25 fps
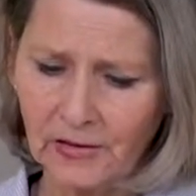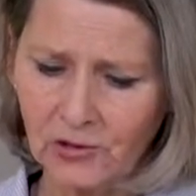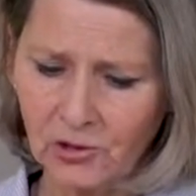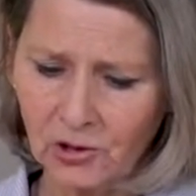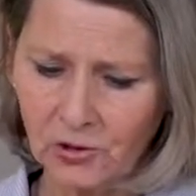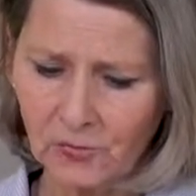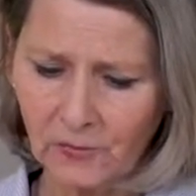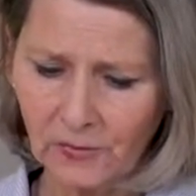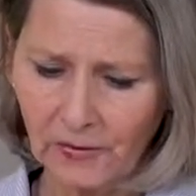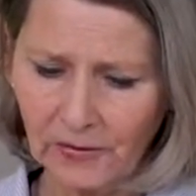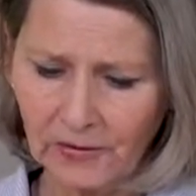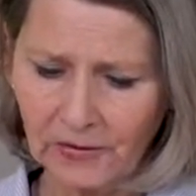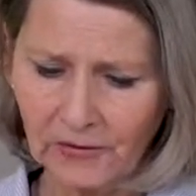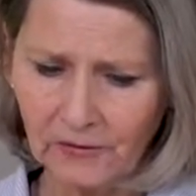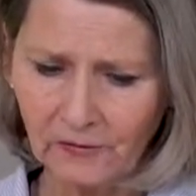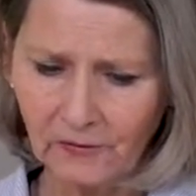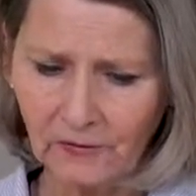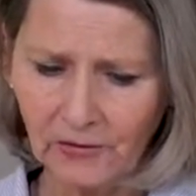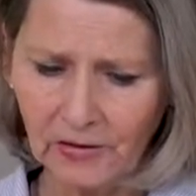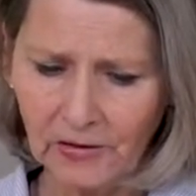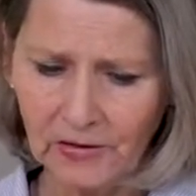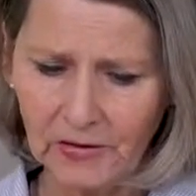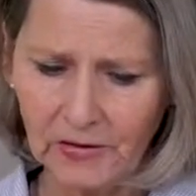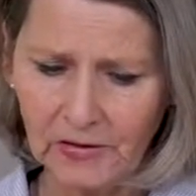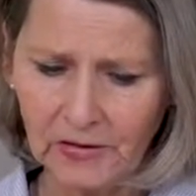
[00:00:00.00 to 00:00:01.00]
And we're talking
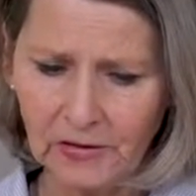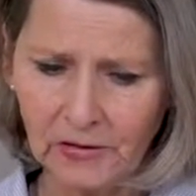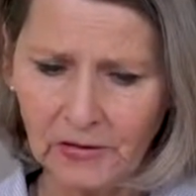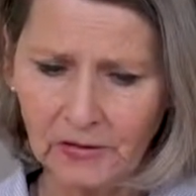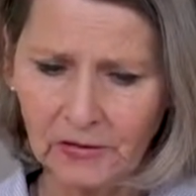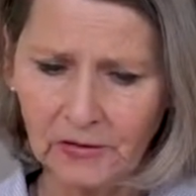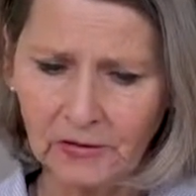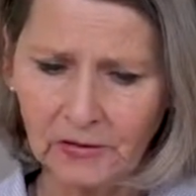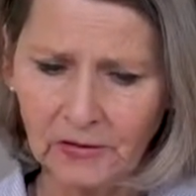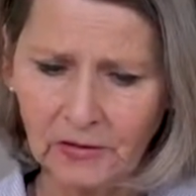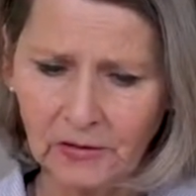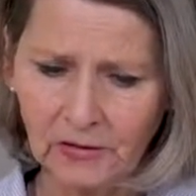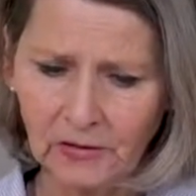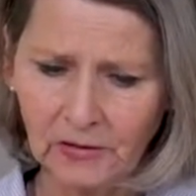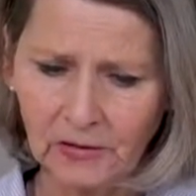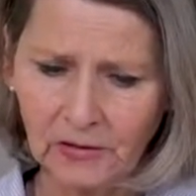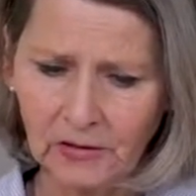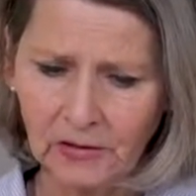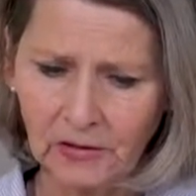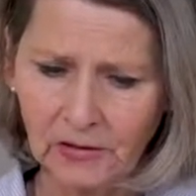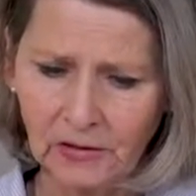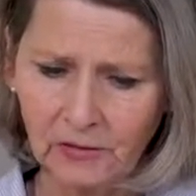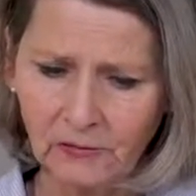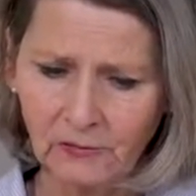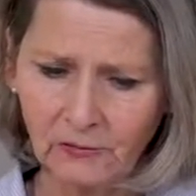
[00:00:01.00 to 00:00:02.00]
about gadolinium
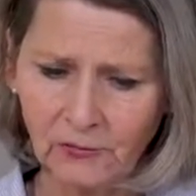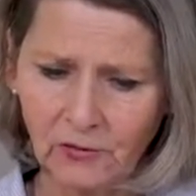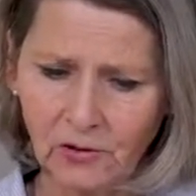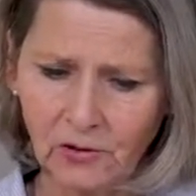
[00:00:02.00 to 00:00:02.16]
here.